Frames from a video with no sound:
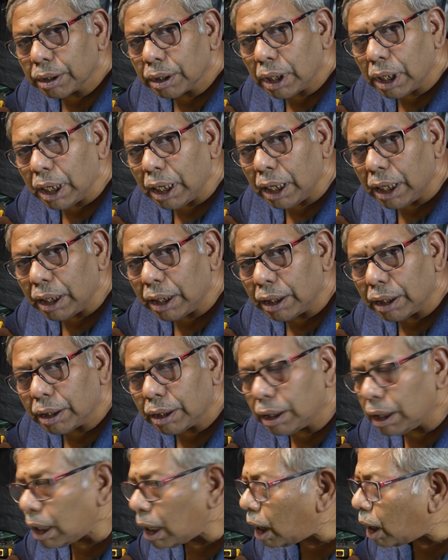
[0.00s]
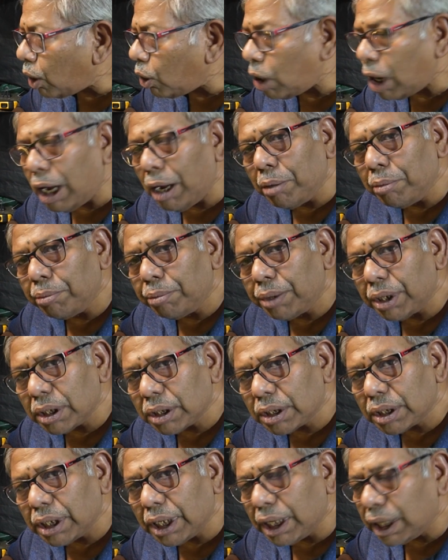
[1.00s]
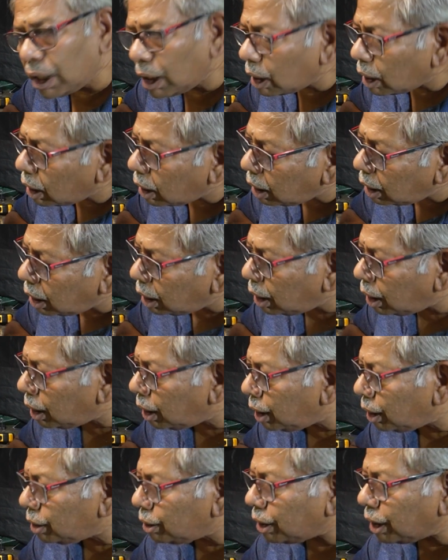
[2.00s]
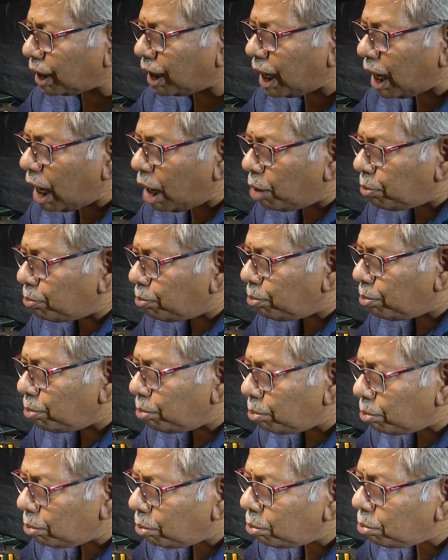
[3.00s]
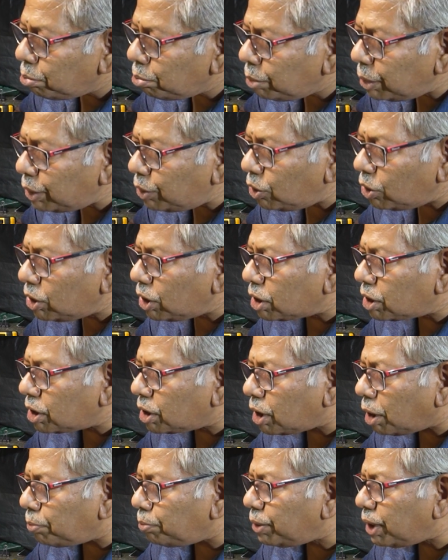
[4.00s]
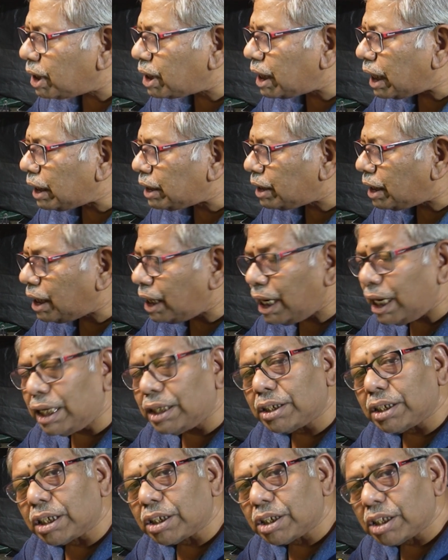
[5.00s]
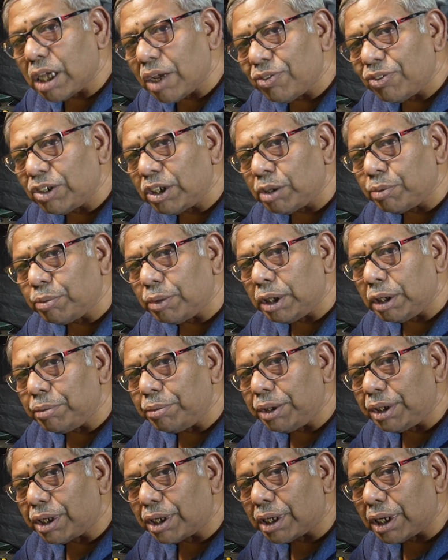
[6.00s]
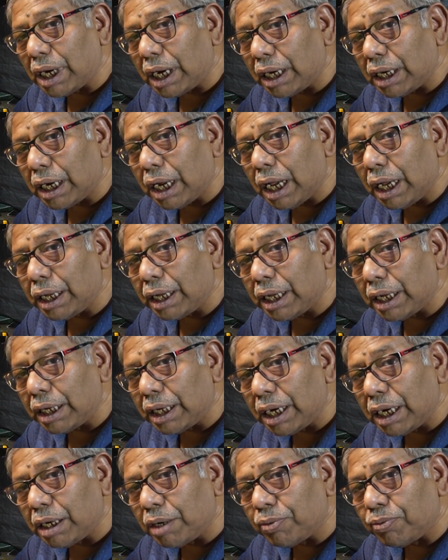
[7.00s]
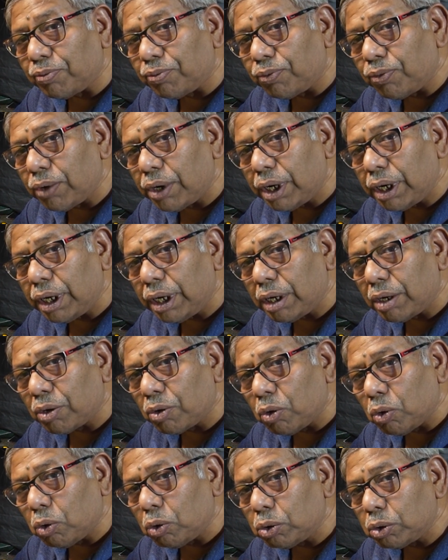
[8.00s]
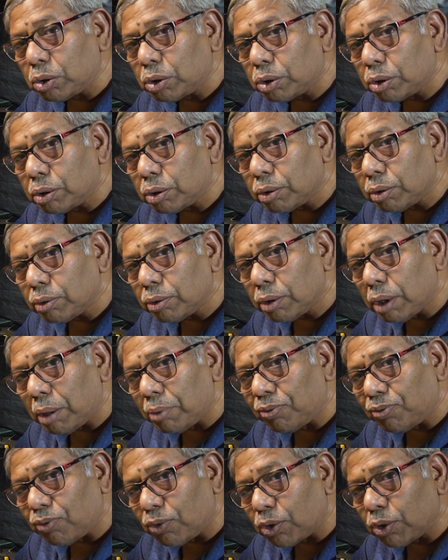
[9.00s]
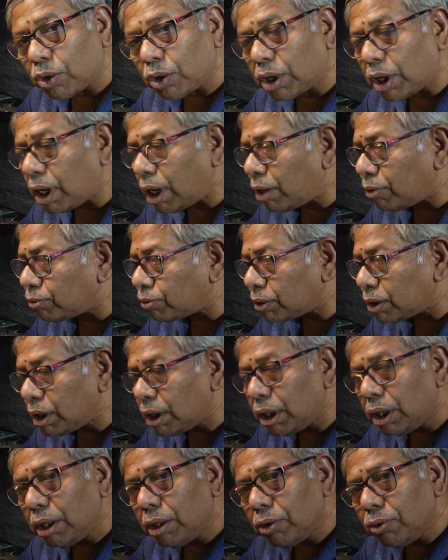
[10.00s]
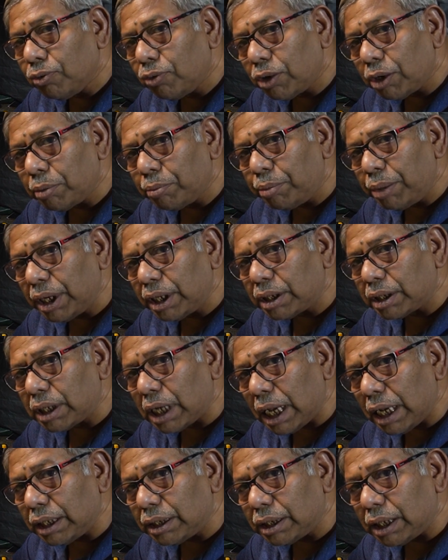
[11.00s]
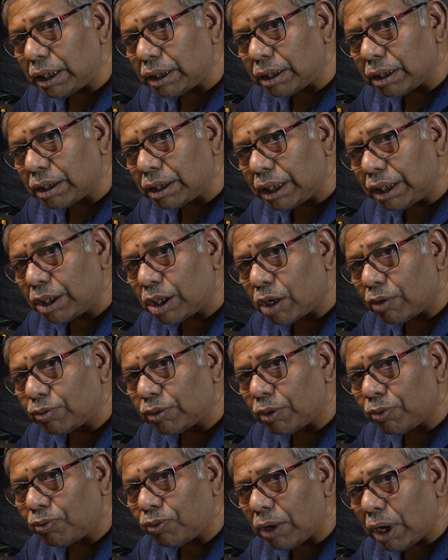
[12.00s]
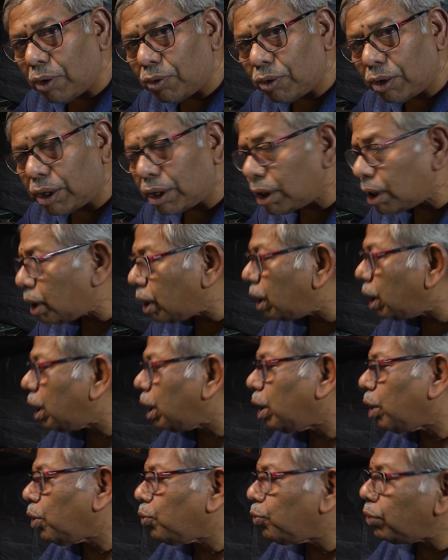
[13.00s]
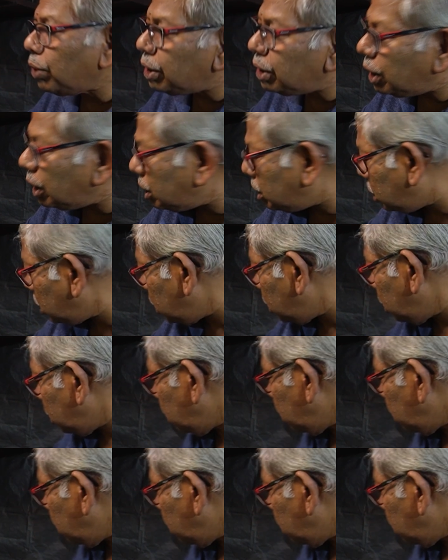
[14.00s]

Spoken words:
and now I am testing the gap between the subject and the lens at 70mm, and I can get a very close photograph, very big size at the center of the flower with this